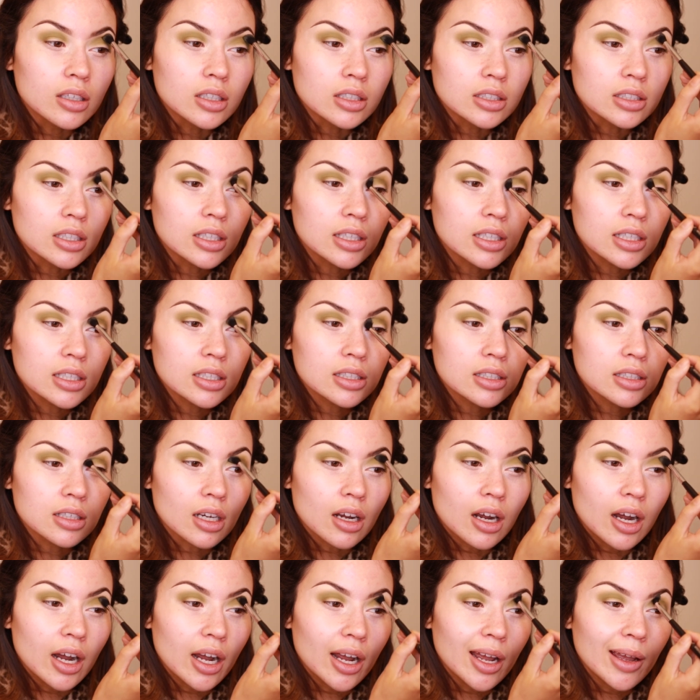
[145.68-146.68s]
So this
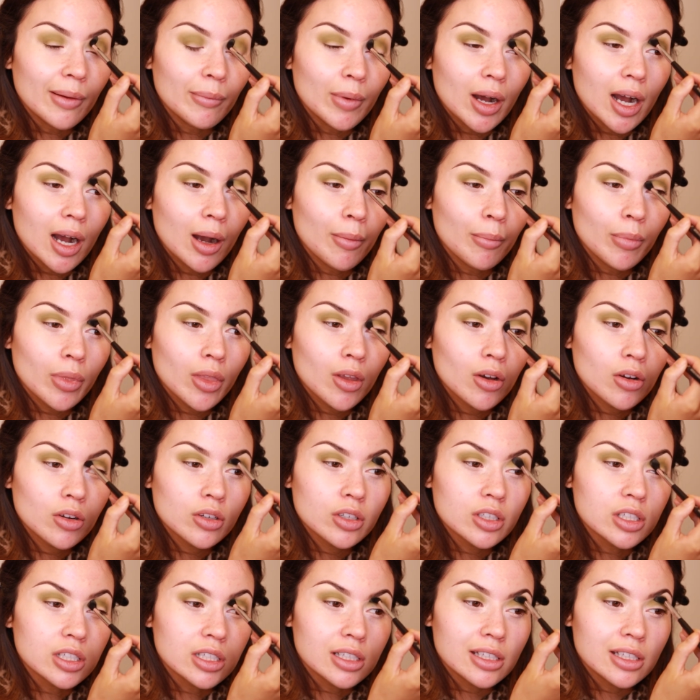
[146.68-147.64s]
time I'm not